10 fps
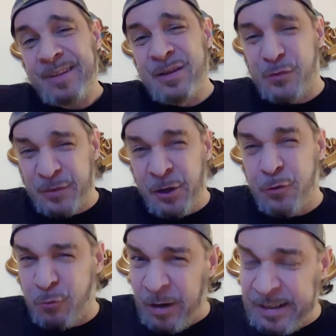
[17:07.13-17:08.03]
is still
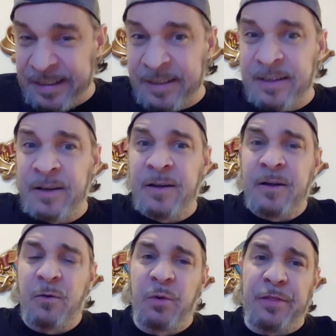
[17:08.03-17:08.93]
struggling
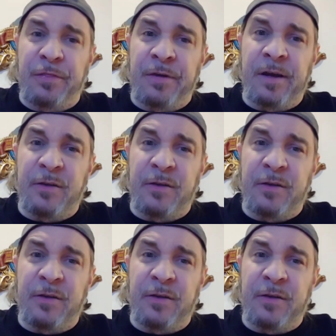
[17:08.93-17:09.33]
with